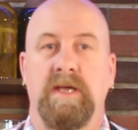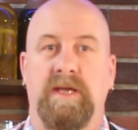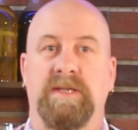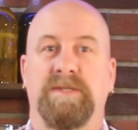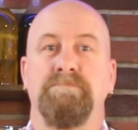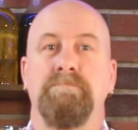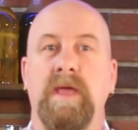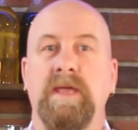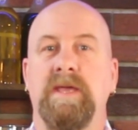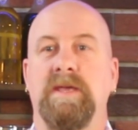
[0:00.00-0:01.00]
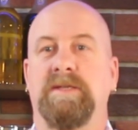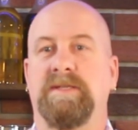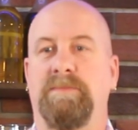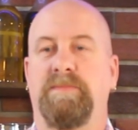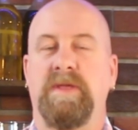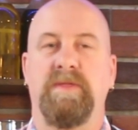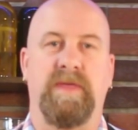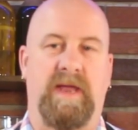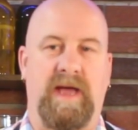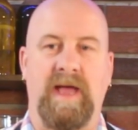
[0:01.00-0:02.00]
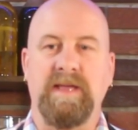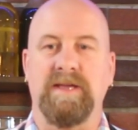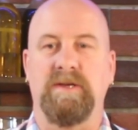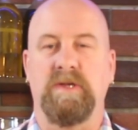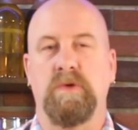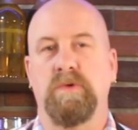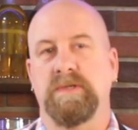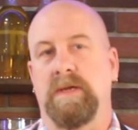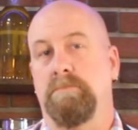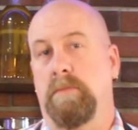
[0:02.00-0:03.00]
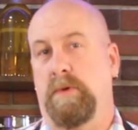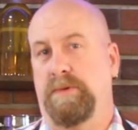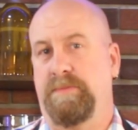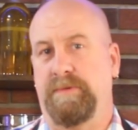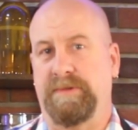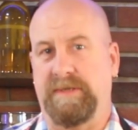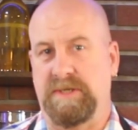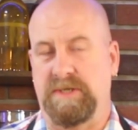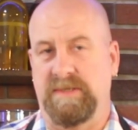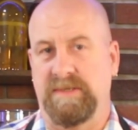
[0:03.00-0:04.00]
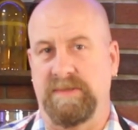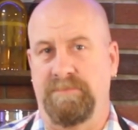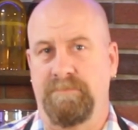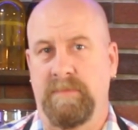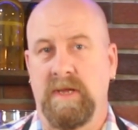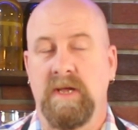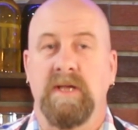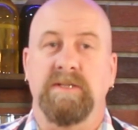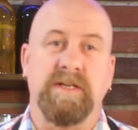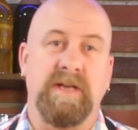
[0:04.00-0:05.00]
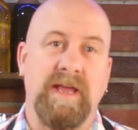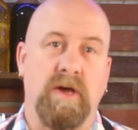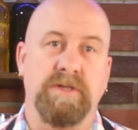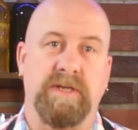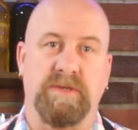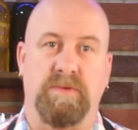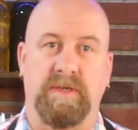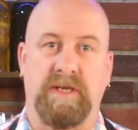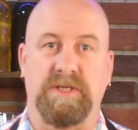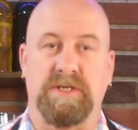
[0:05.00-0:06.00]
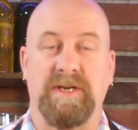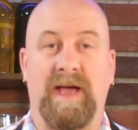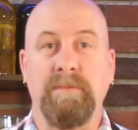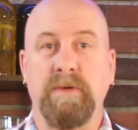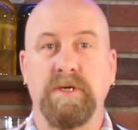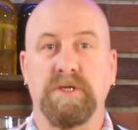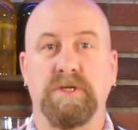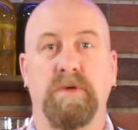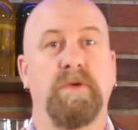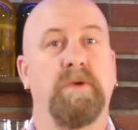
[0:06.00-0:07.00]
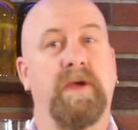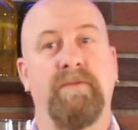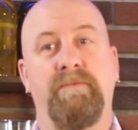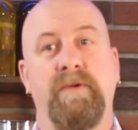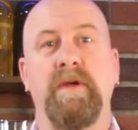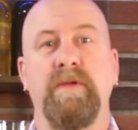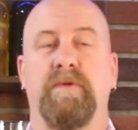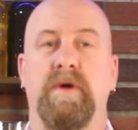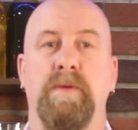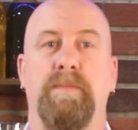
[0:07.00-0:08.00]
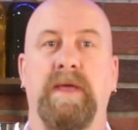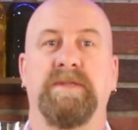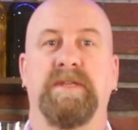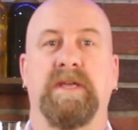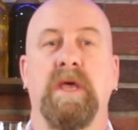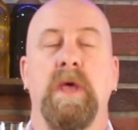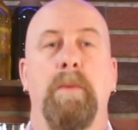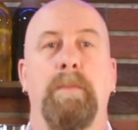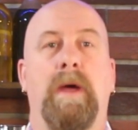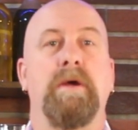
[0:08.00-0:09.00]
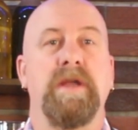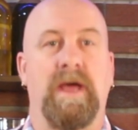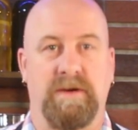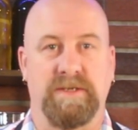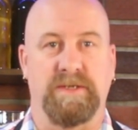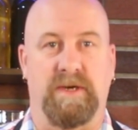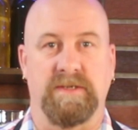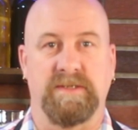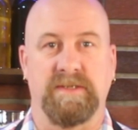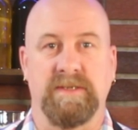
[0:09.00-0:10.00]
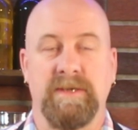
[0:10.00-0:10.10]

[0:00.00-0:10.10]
is making something that I can use in multiple dishes. Today on Jay's World Kitchen, I'm going to show you a very, very basic marinara sauce.